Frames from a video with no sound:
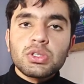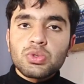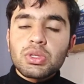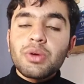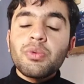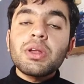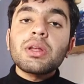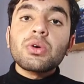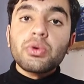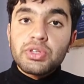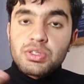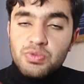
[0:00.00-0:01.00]
So they were,
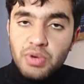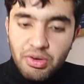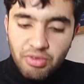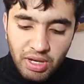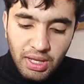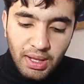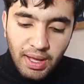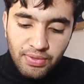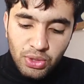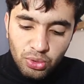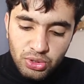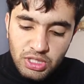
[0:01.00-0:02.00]
questions were tricky,
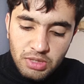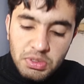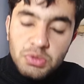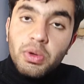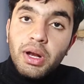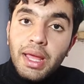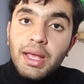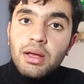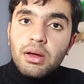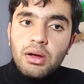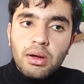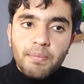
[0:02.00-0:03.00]
and those statements were like
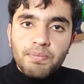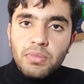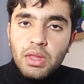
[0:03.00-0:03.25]
a